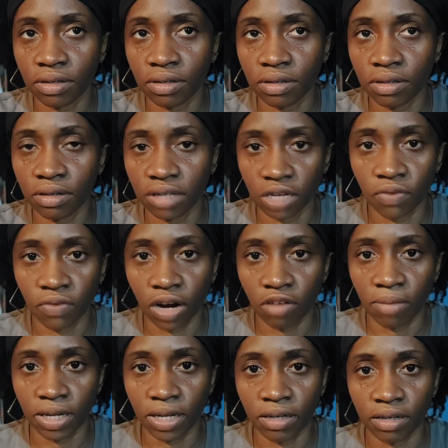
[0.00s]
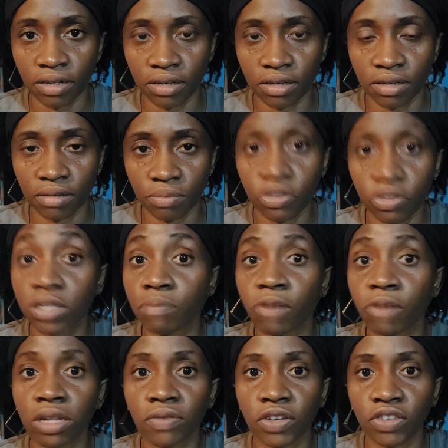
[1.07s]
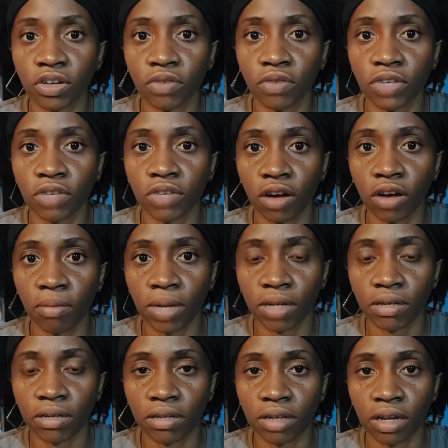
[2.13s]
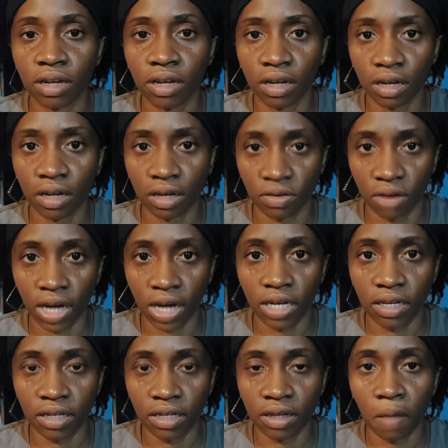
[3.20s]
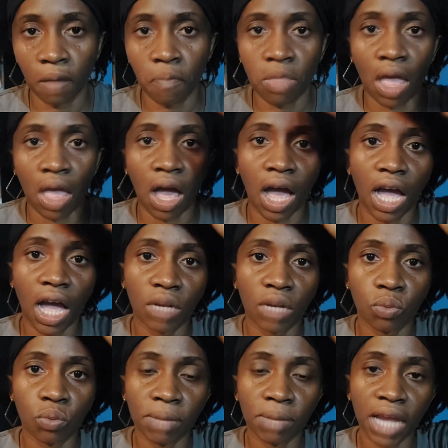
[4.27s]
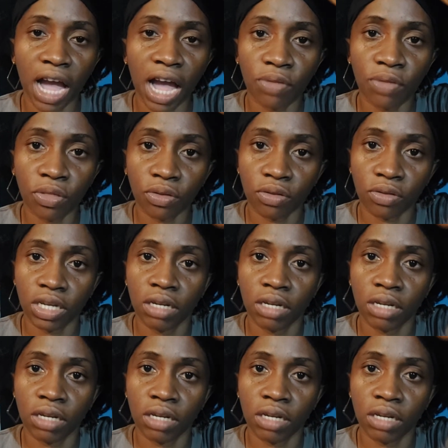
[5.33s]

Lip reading: the environment, preservation of the environment, right? And we may have 3